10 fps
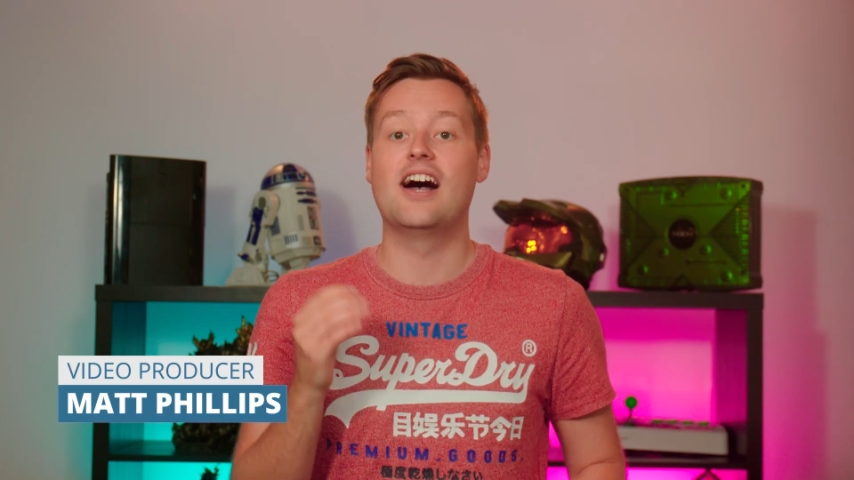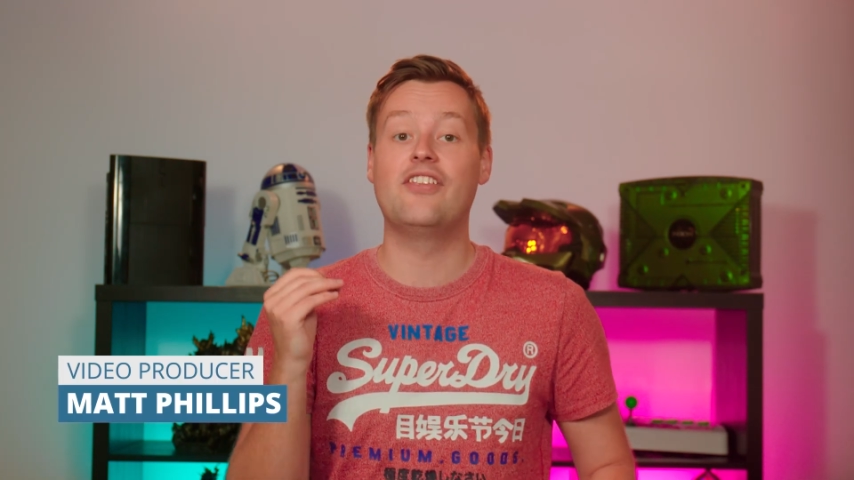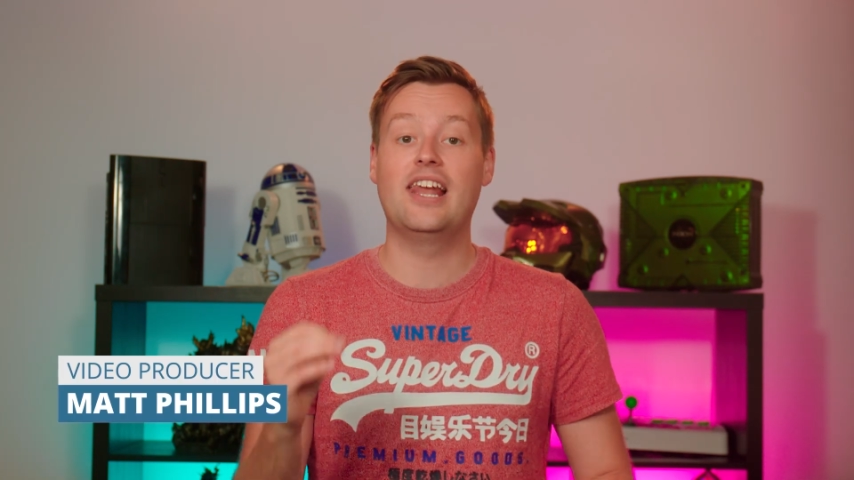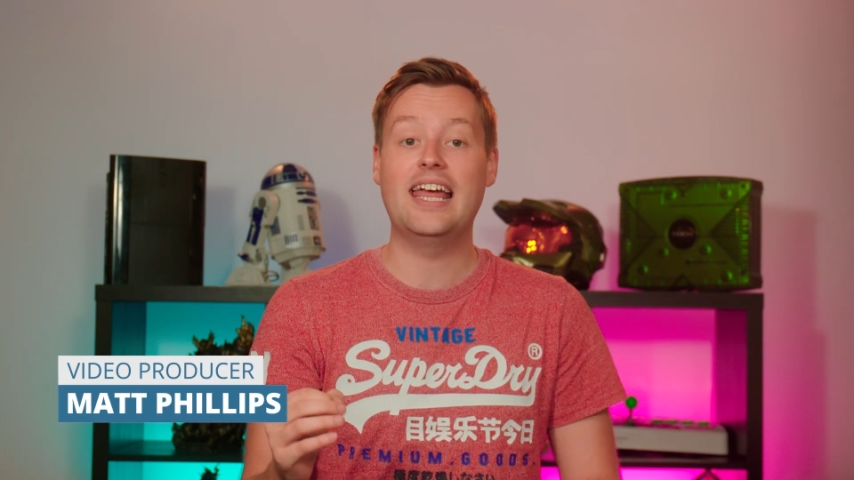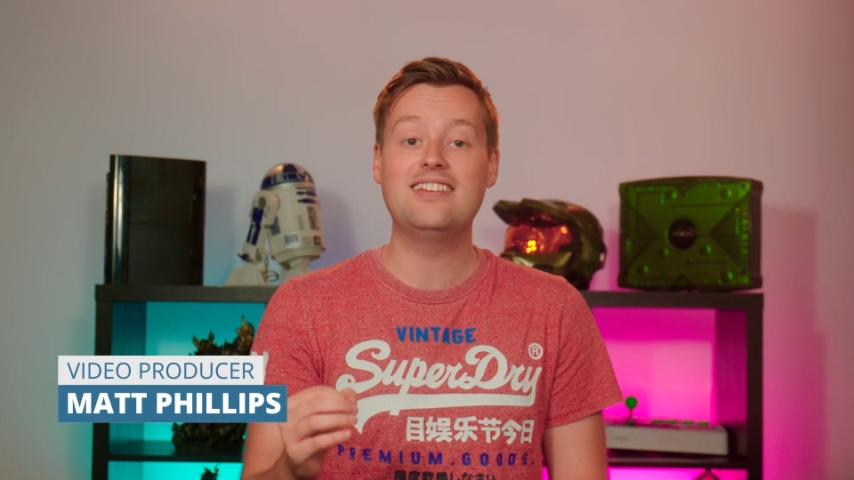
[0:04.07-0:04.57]

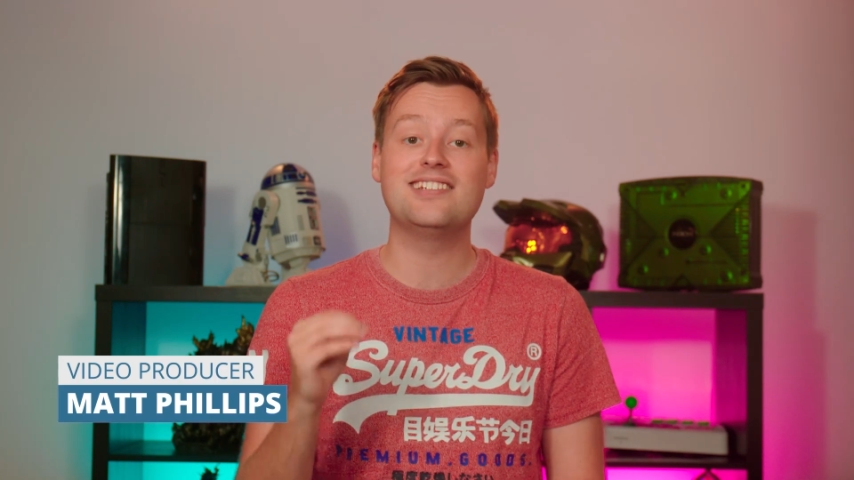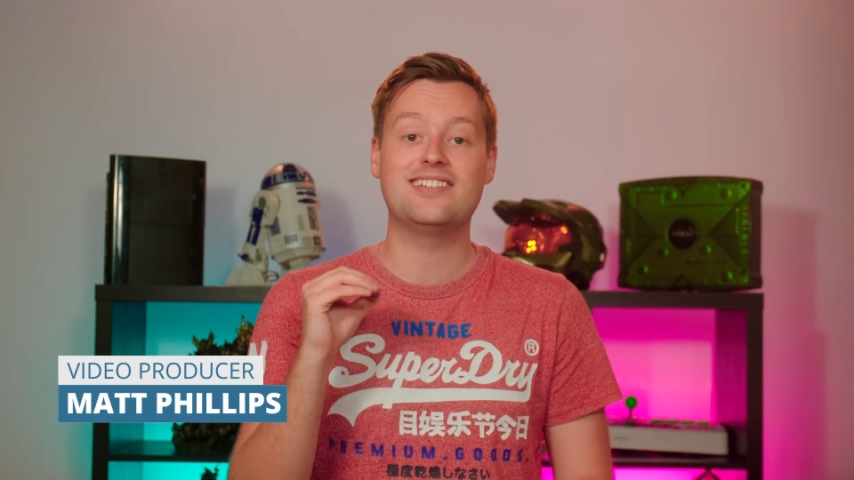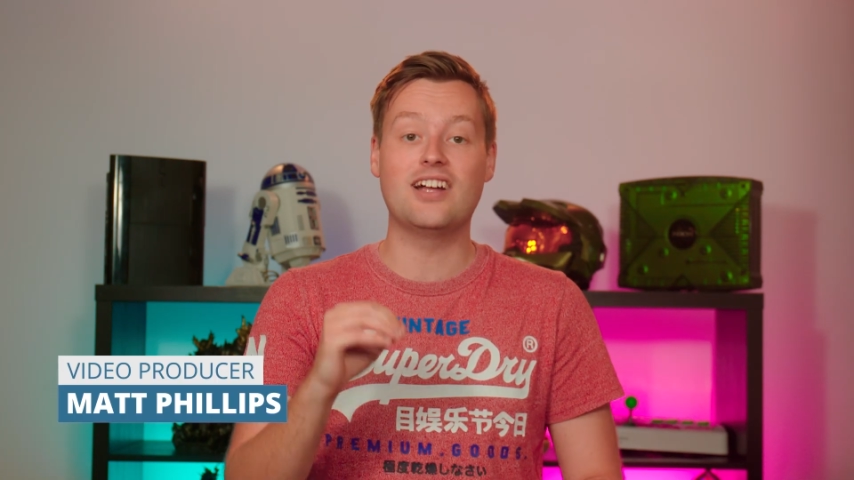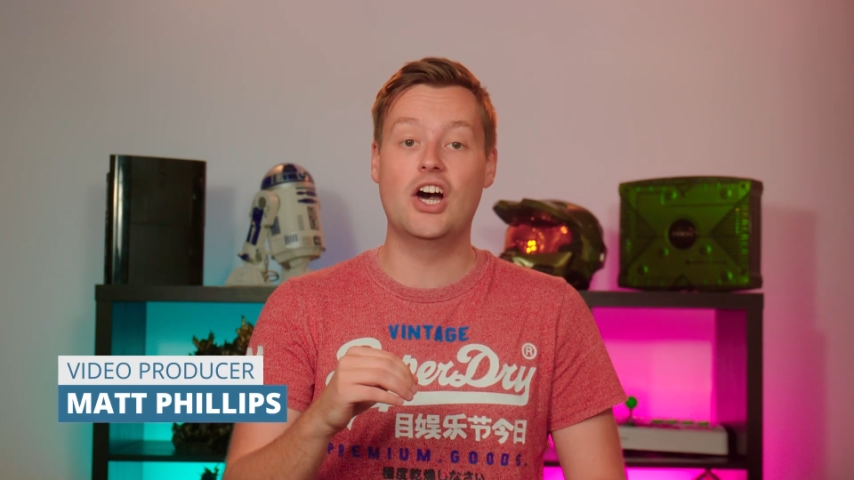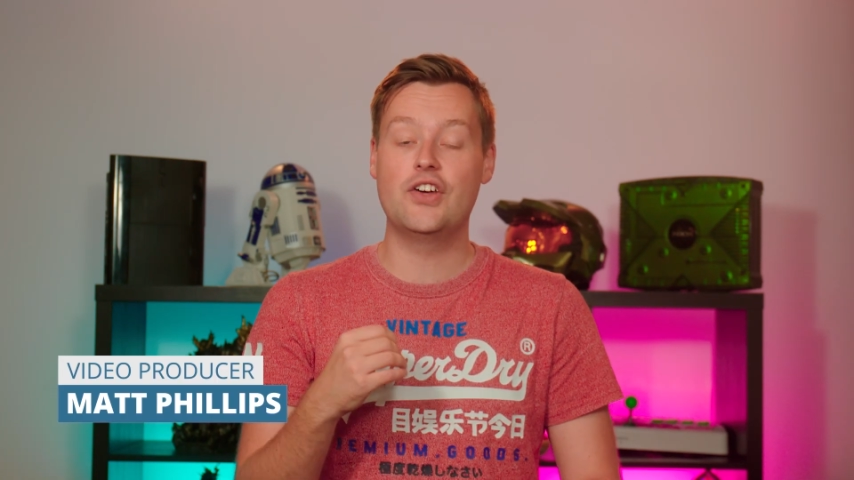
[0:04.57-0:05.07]
and the
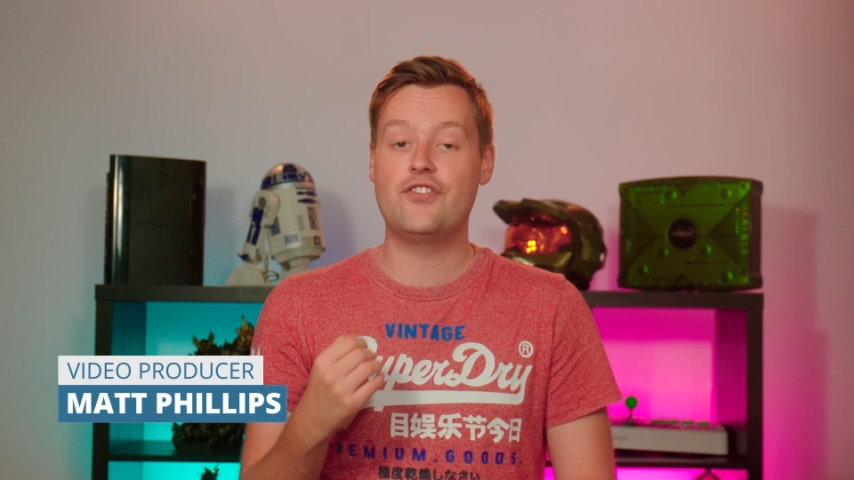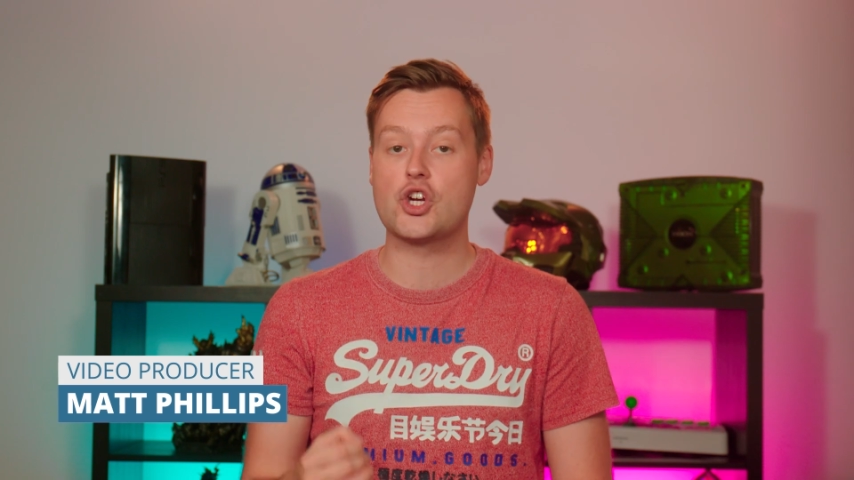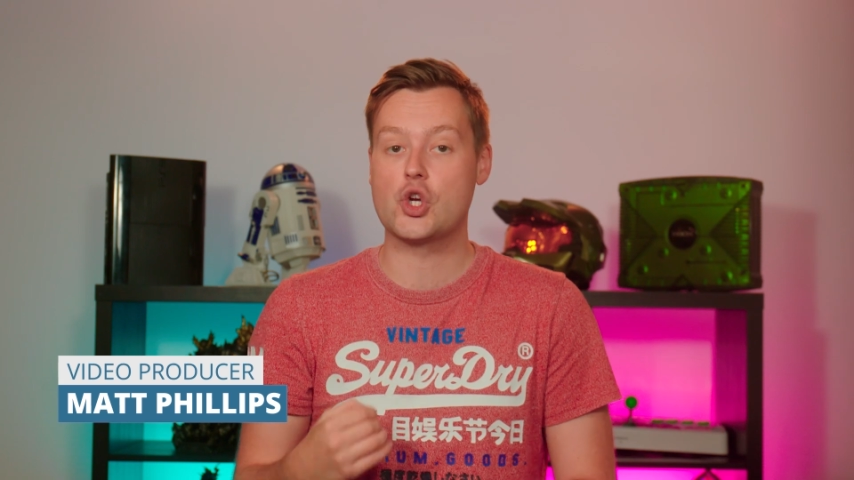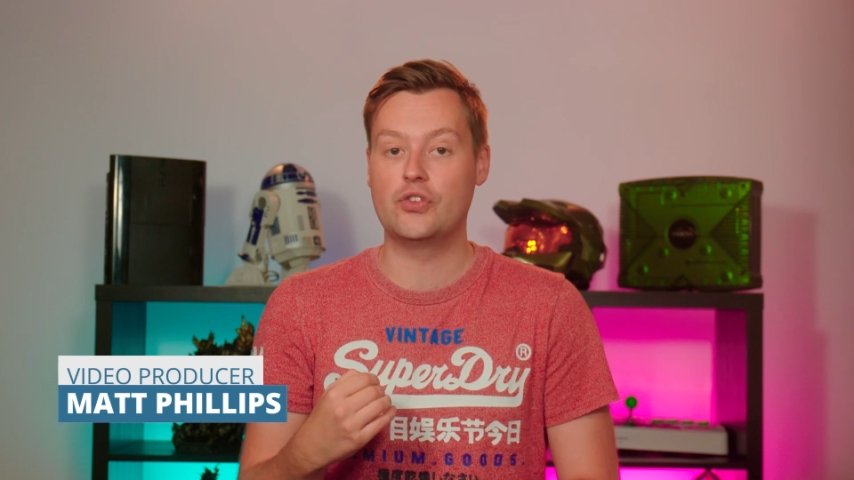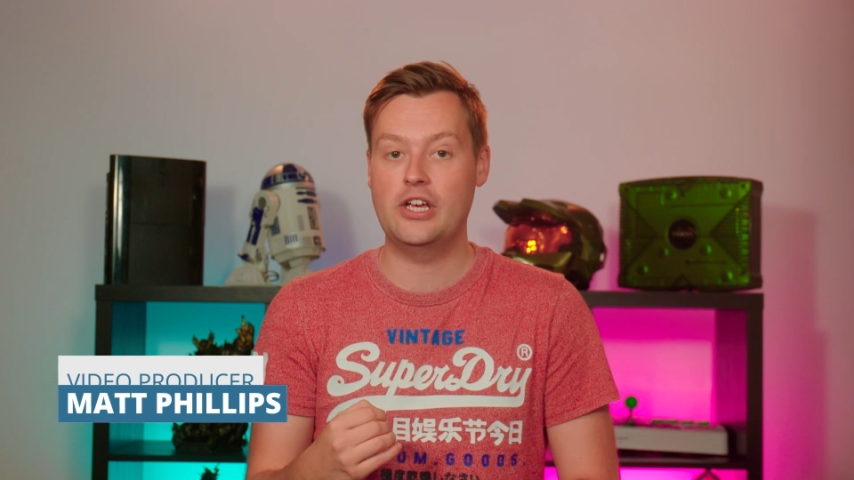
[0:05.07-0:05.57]
latest unofficial